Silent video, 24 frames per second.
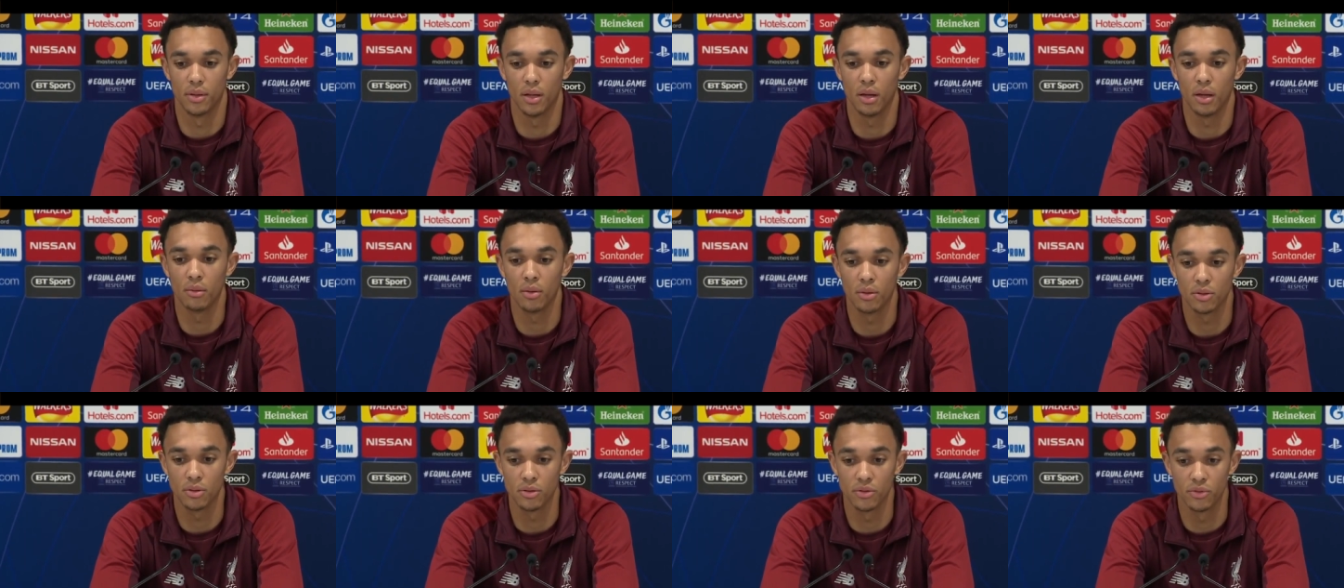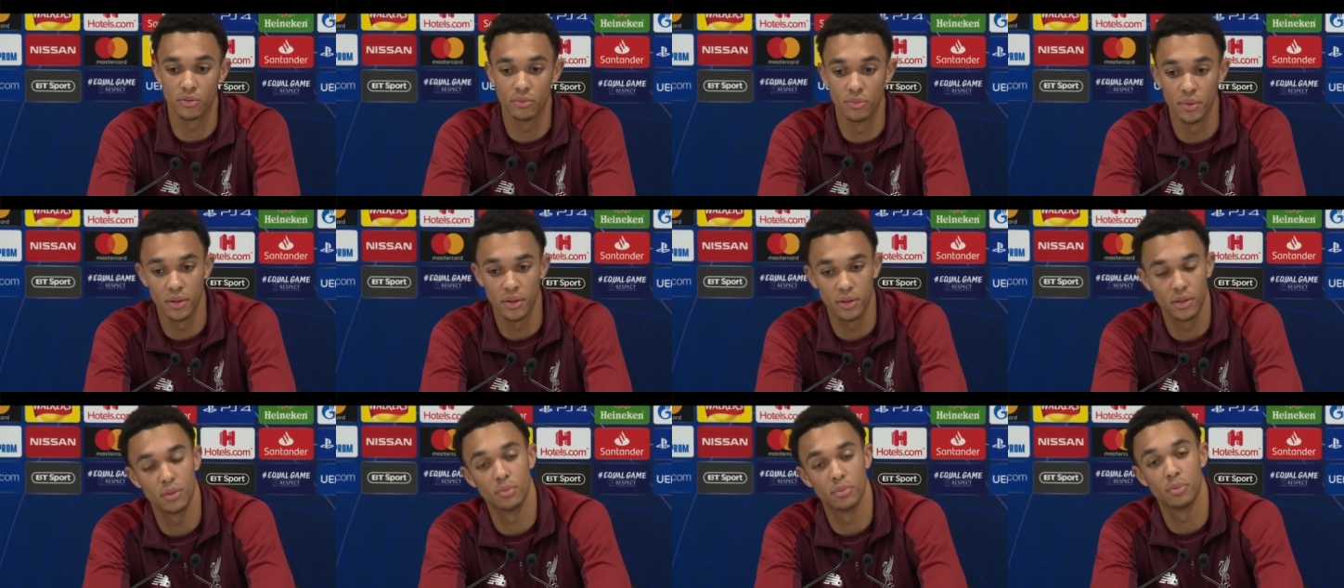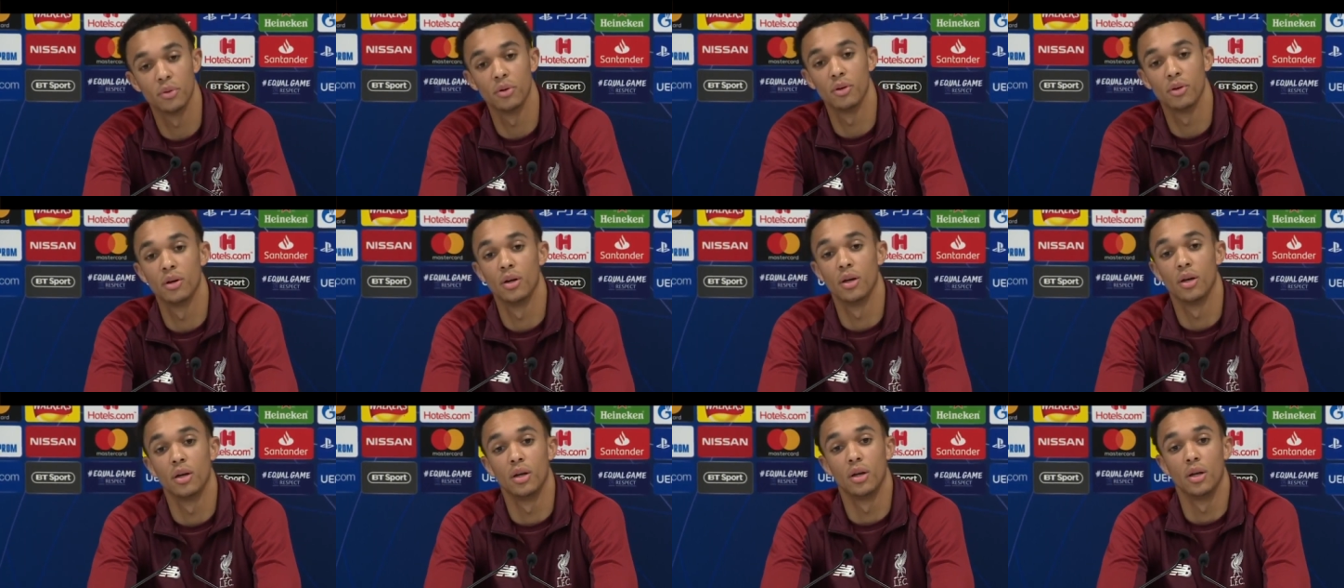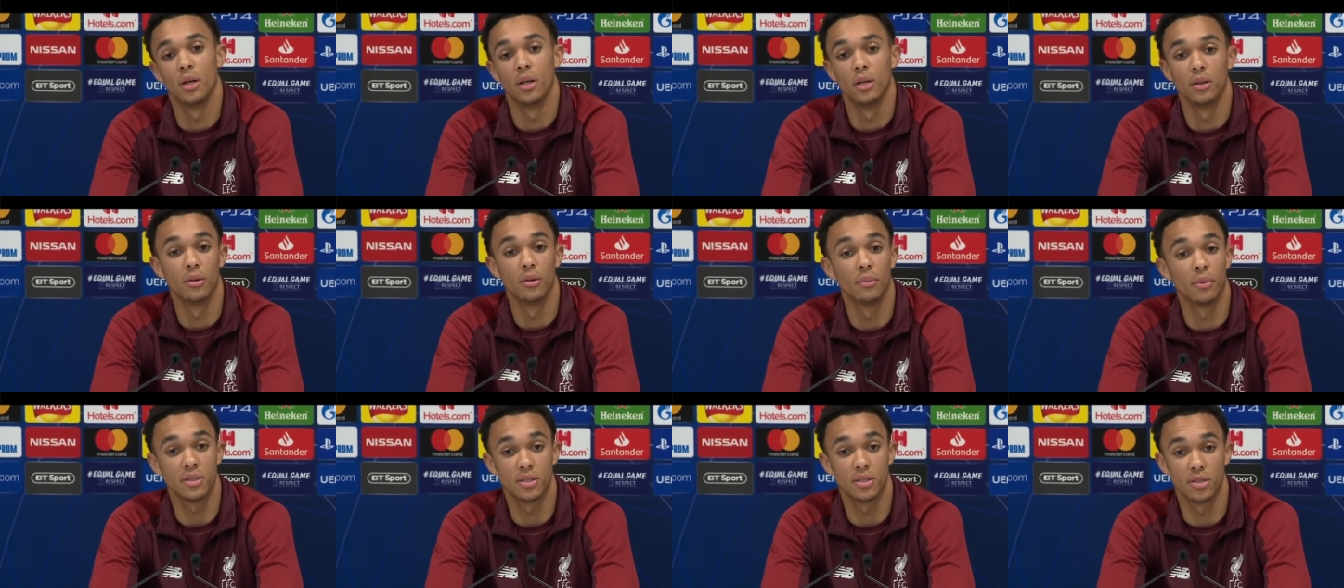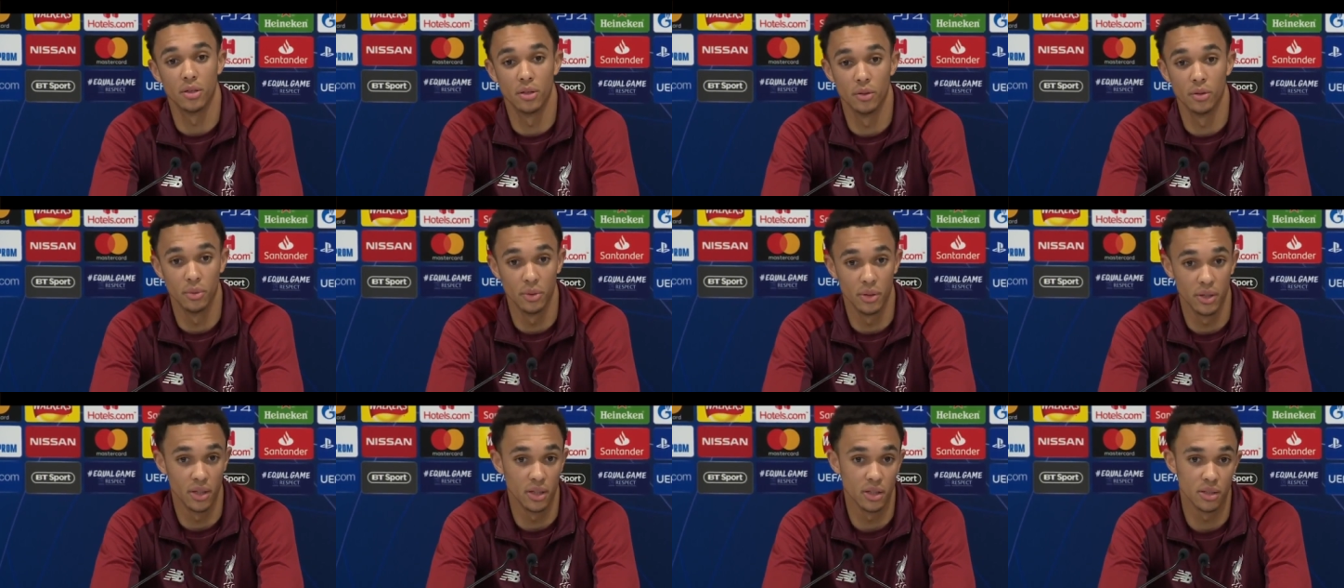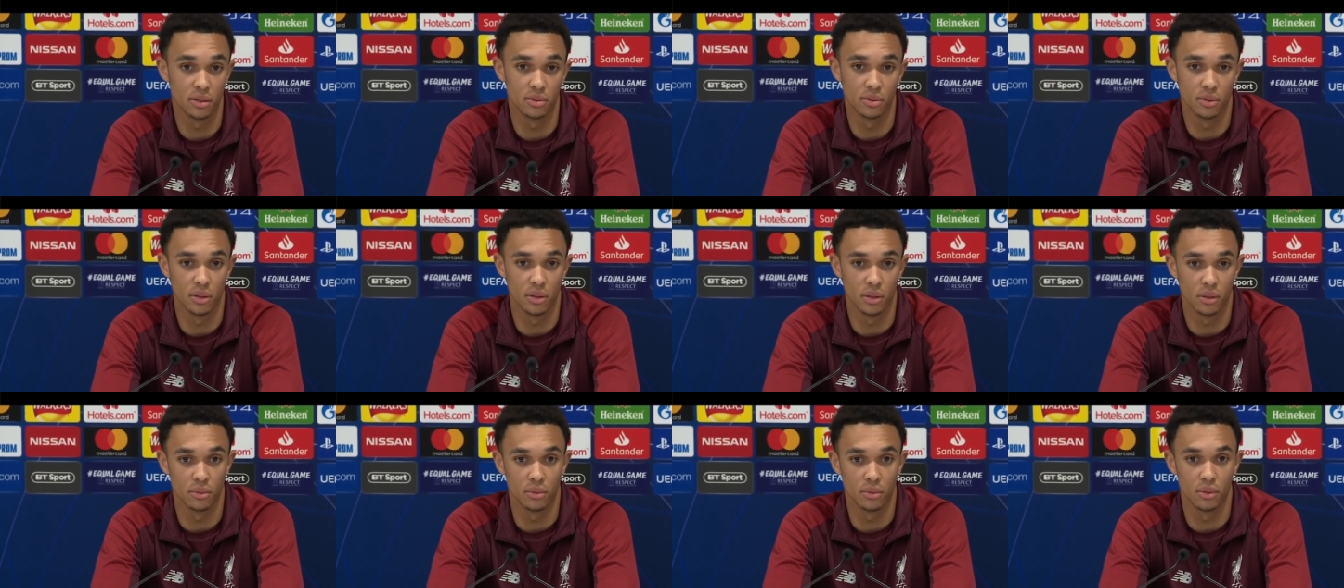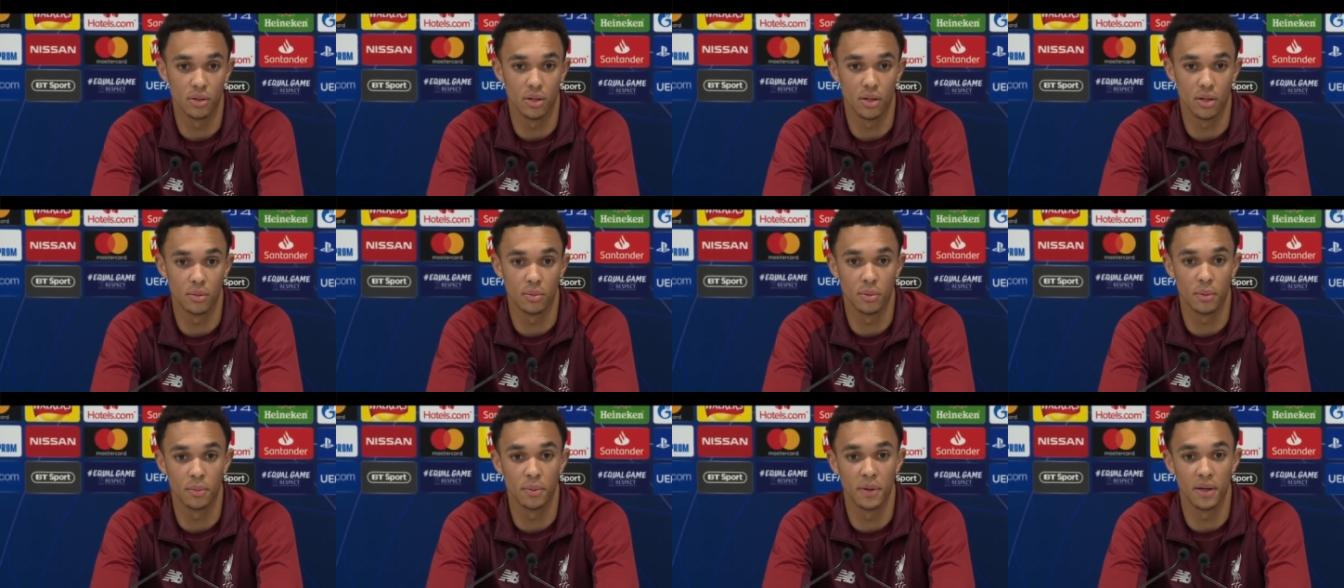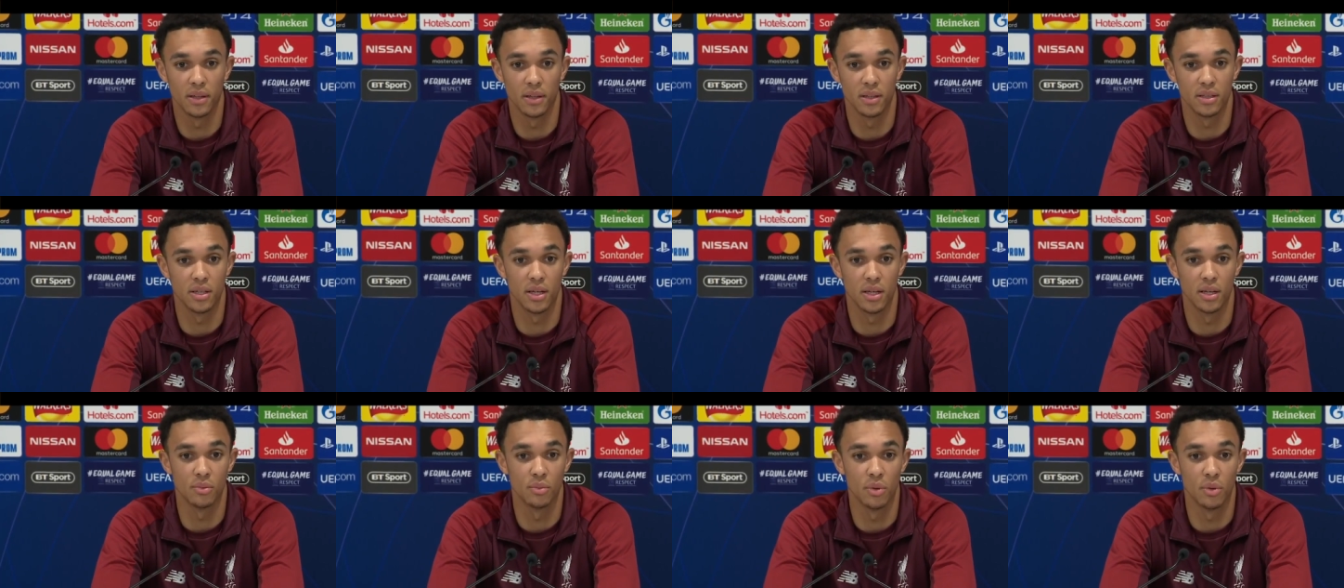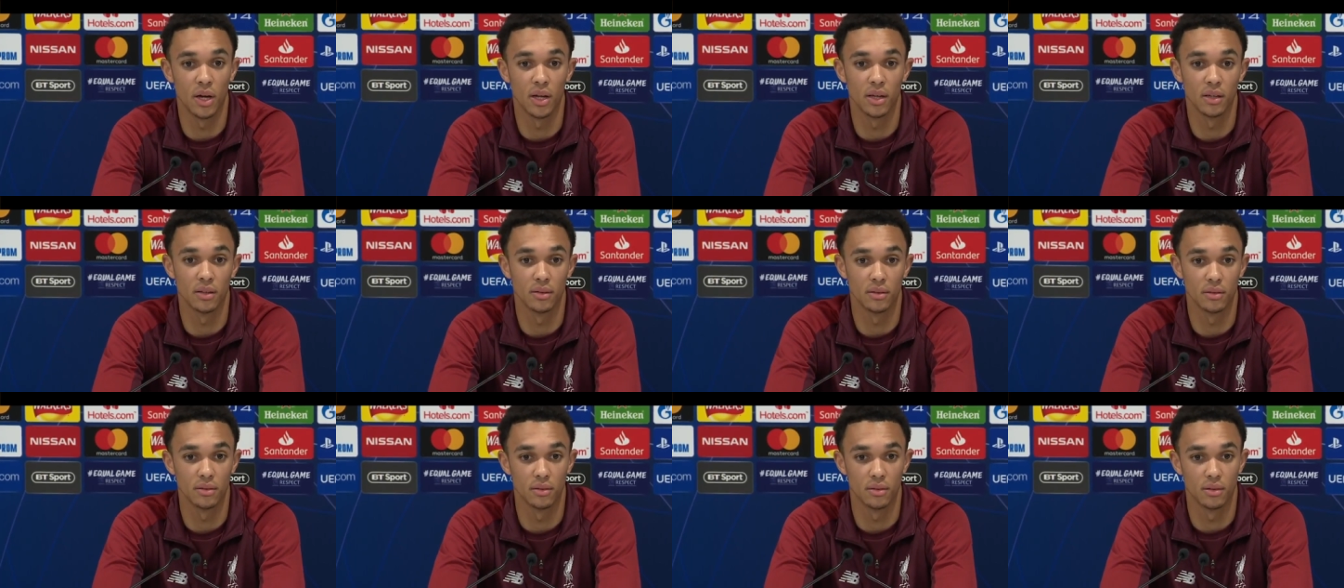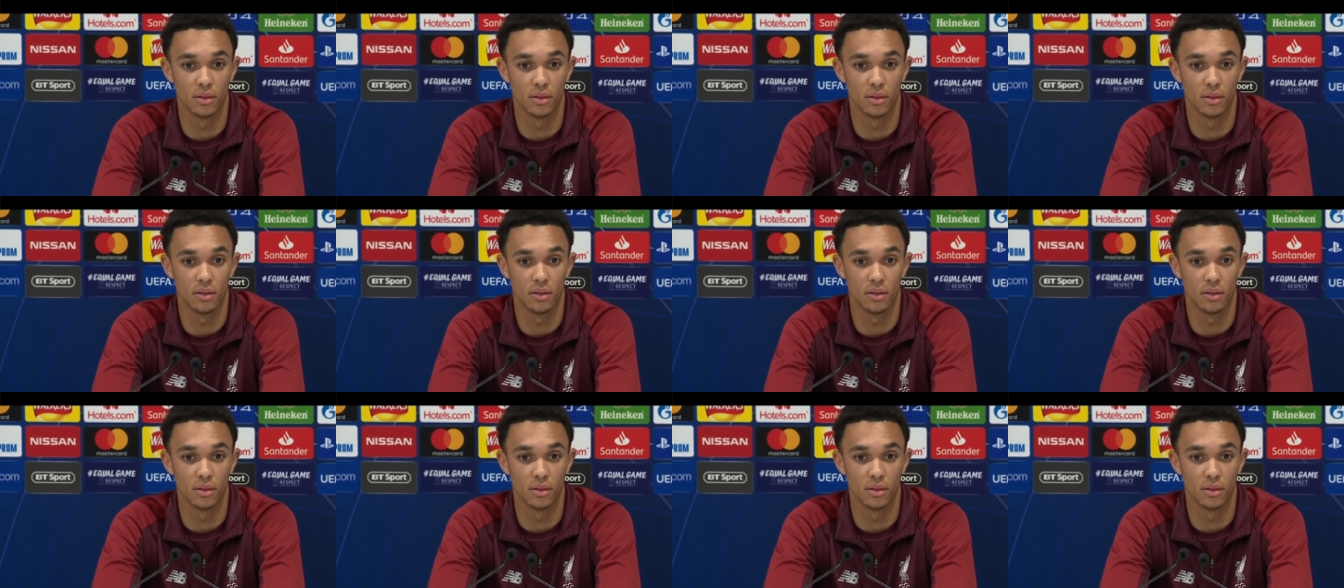I'm not too familiar, but no matter who it is, we we got to prepare the same way, and